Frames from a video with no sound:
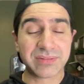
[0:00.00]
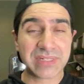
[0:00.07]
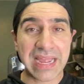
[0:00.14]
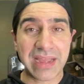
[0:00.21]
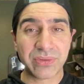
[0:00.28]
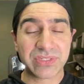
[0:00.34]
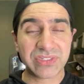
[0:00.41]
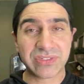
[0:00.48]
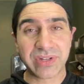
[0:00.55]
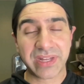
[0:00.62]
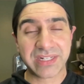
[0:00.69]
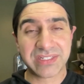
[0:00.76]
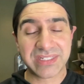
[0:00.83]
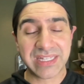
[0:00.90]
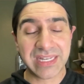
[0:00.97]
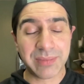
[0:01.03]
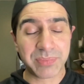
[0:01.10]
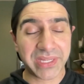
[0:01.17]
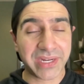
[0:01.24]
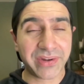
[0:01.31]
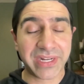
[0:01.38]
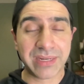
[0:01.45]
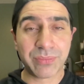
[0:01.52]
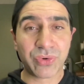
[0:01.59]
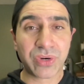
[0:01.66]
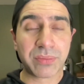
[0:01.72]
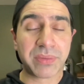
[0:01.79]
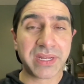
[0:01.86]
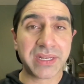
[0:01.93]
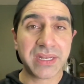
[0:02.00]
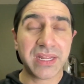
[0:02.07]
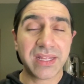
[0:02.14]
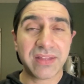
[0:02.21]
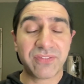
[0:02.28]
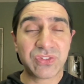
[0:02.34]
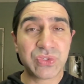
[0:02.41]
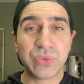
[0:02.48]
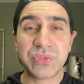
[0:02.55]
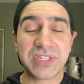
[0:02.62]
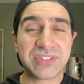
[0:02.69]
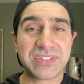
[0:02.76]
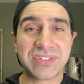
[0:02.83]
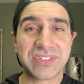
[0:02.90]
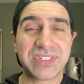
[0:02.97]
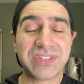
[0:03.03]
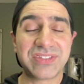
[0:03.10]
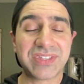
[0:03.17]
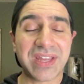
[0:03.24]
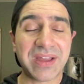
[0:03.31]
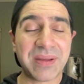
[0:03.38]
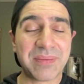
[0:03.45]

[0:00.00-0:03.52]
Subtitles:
Now it's not a CD player anymore, but soon this this